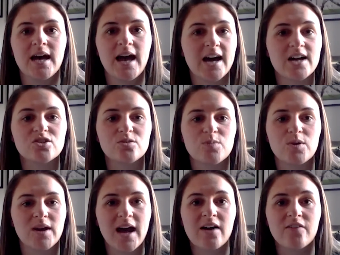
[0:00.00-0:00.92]
attribute
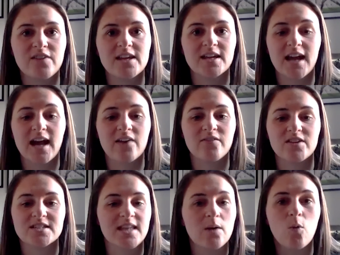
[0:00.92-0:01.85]
an athlete can have,
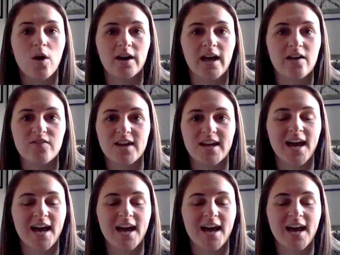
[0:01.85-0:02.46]
is their work ethic.